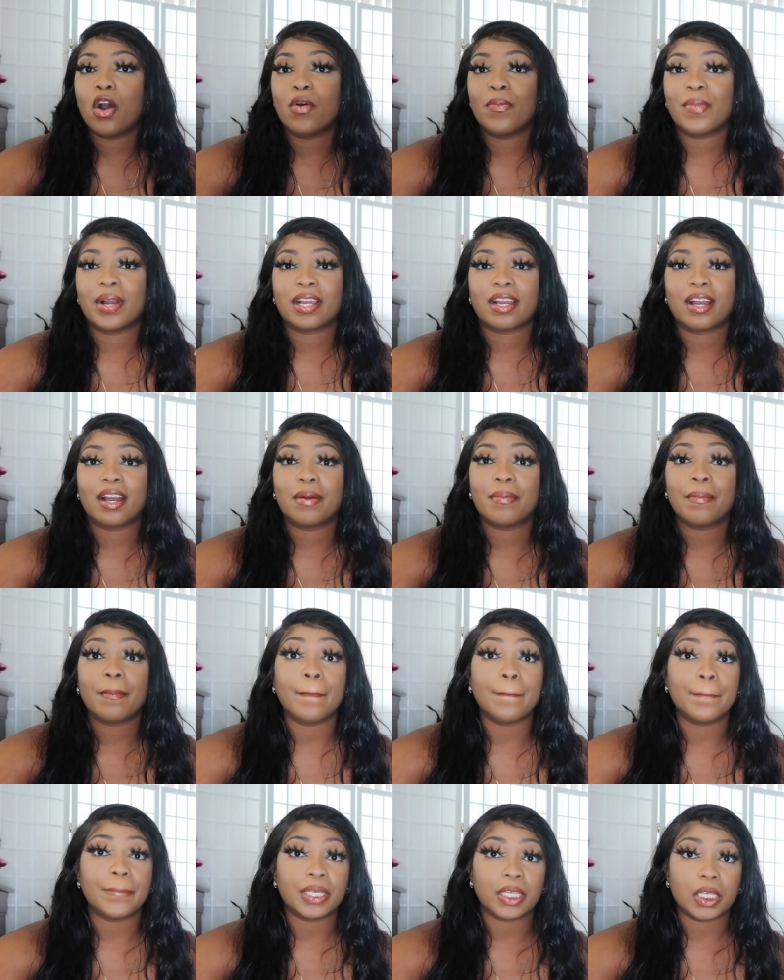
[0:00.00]
oh my god i'm
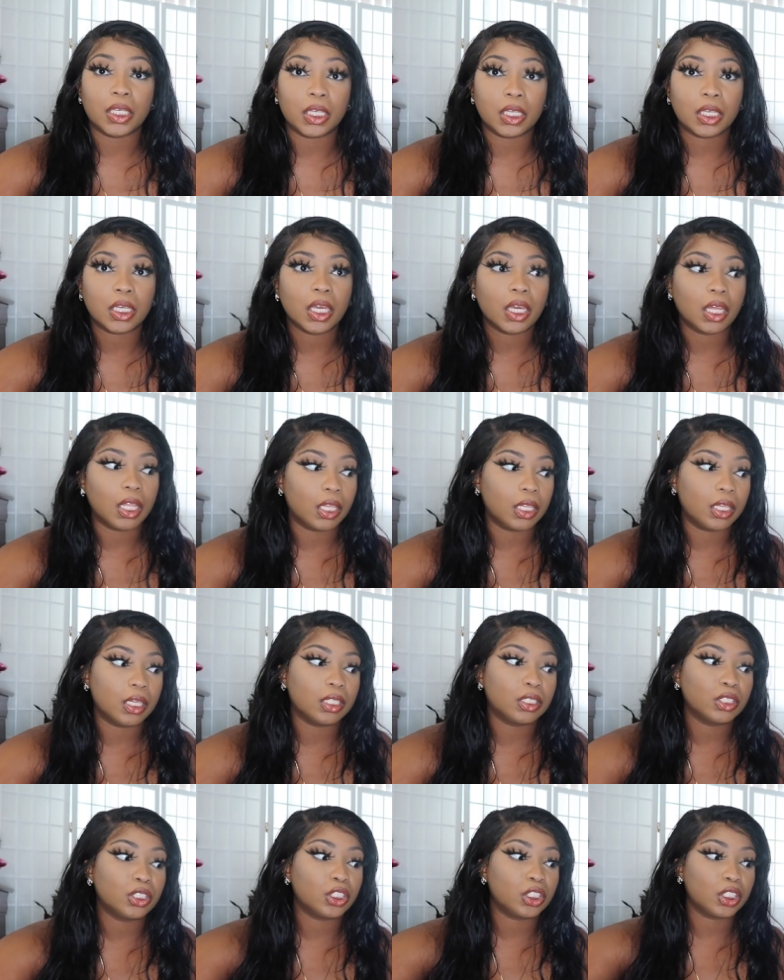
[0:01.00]
gonna be
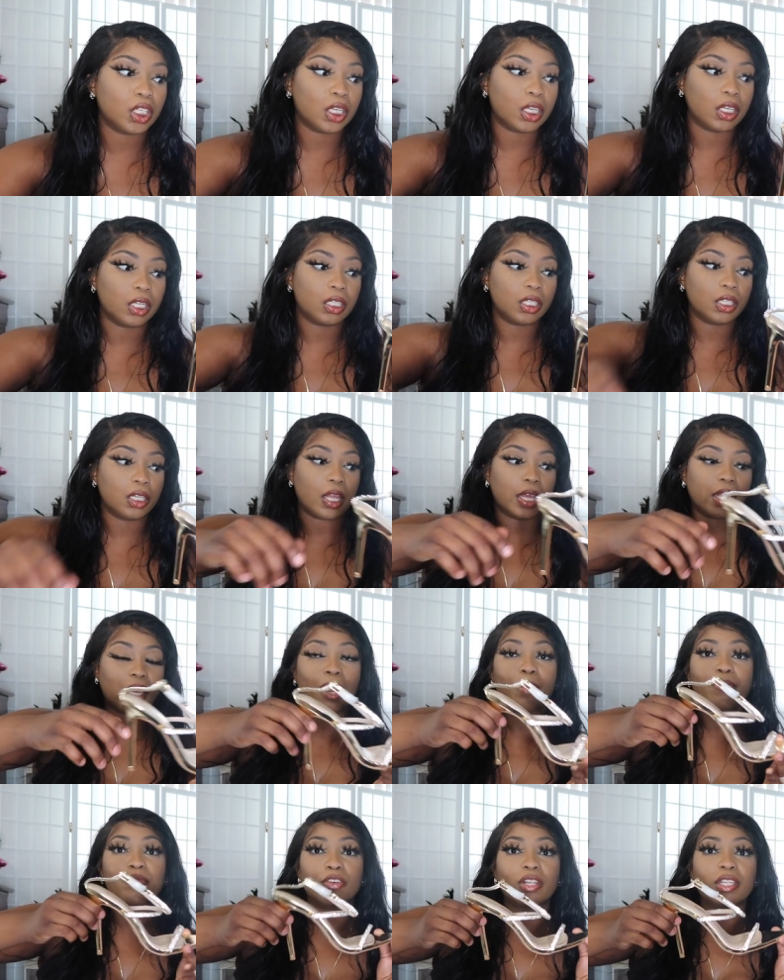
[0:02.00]
killing shit like
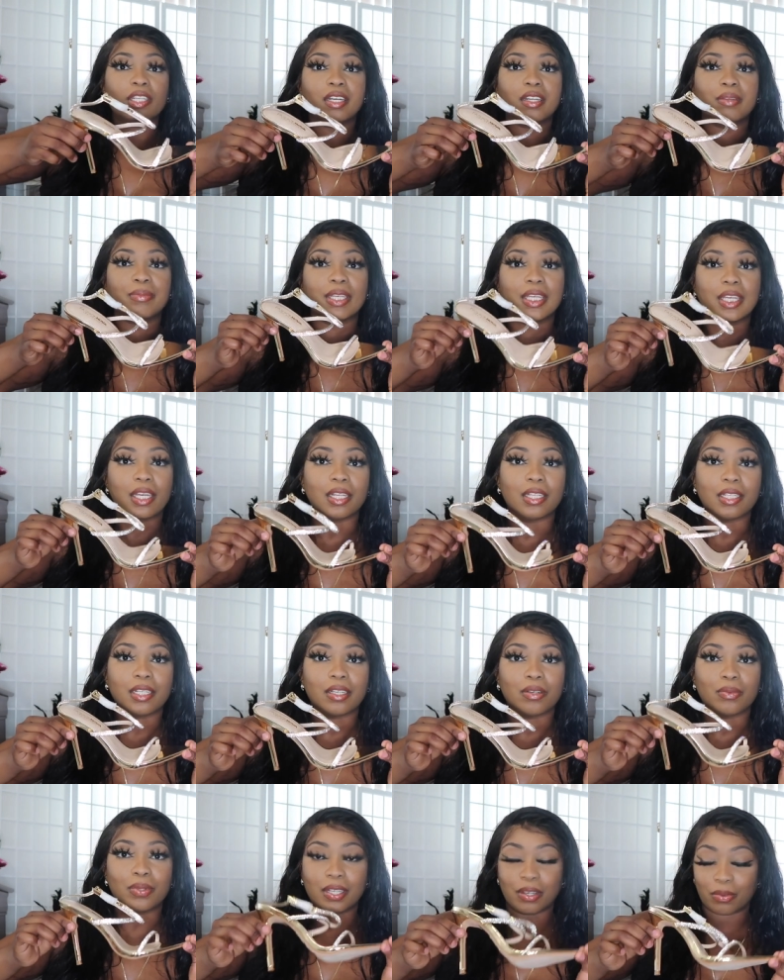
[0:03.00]
i'm really gonna be killing
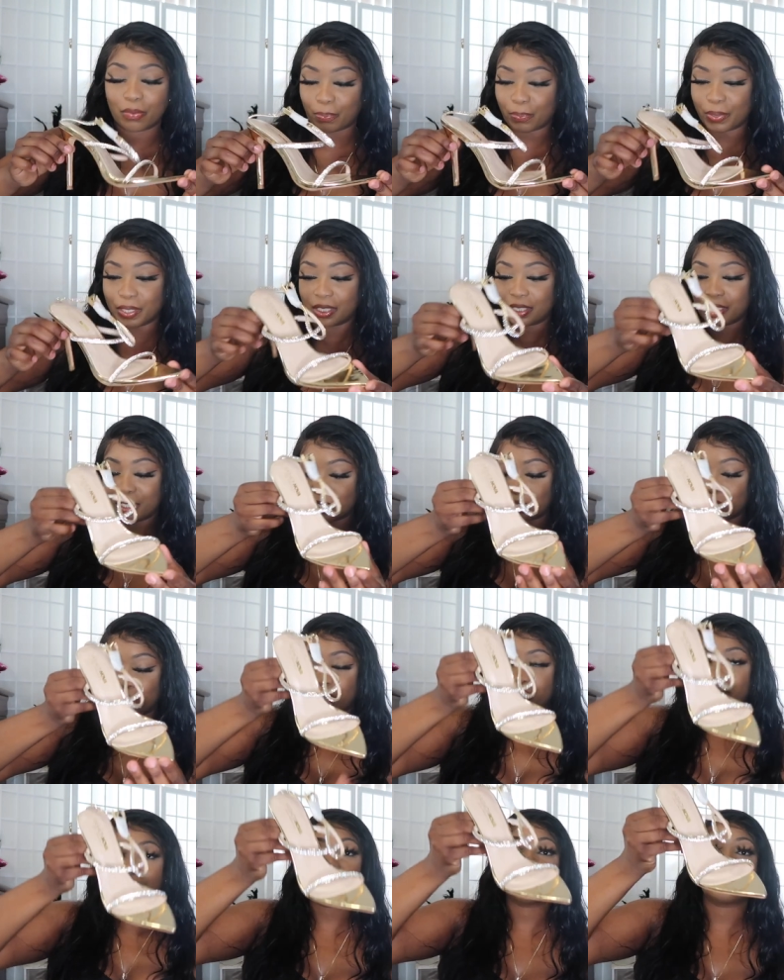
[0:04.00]
it when i put these
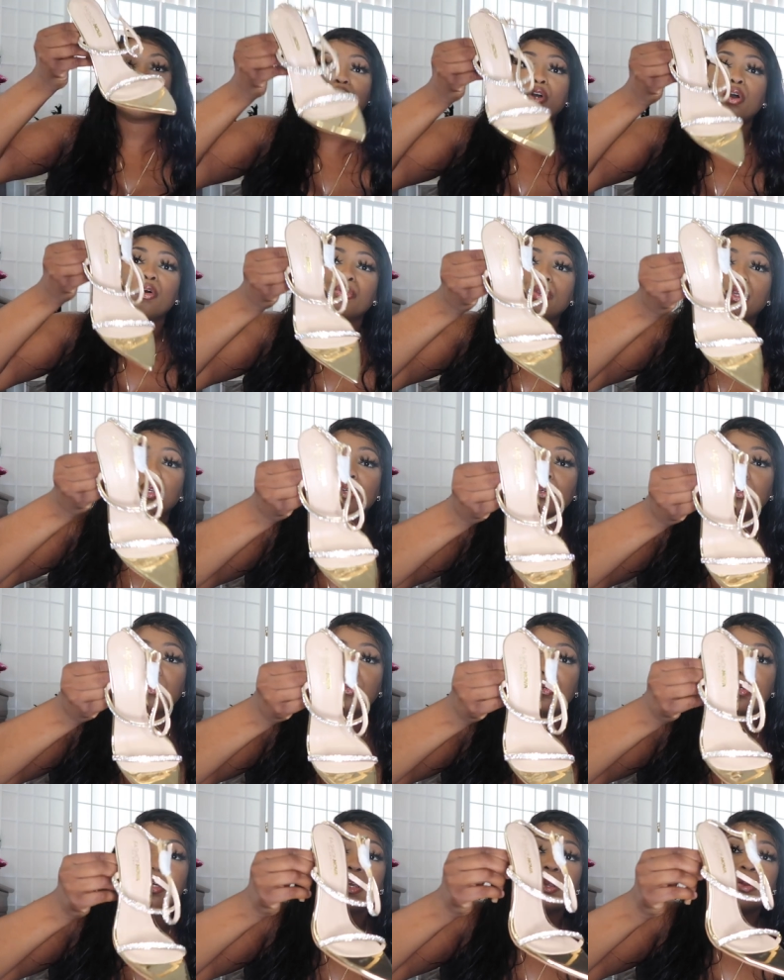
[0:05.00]
on they're so
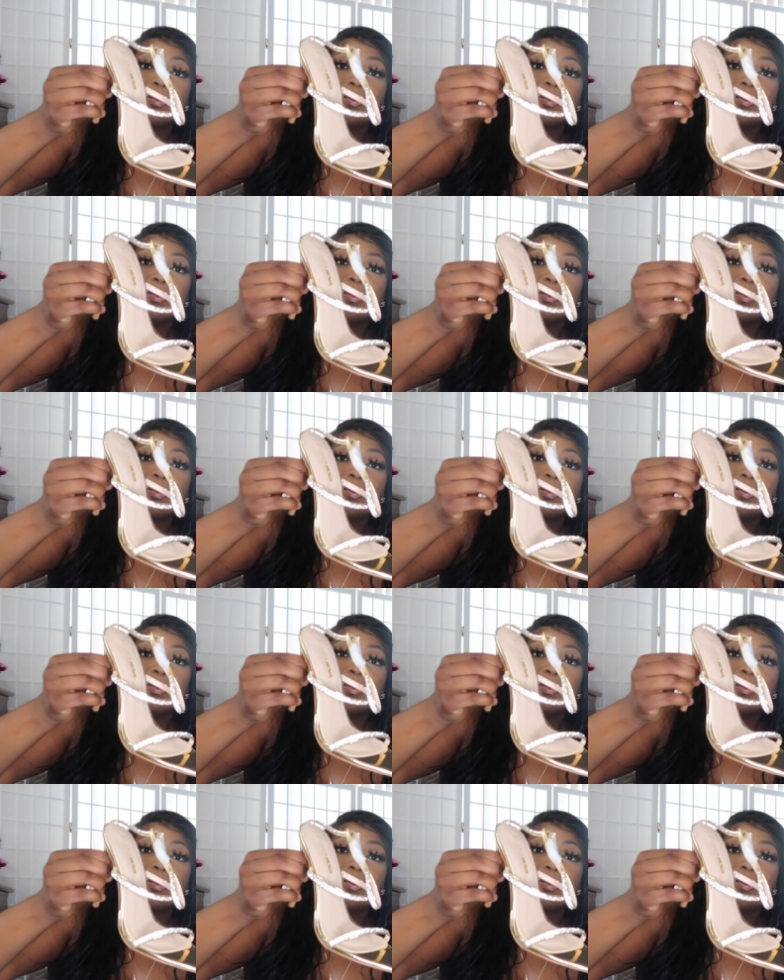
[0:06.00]
cute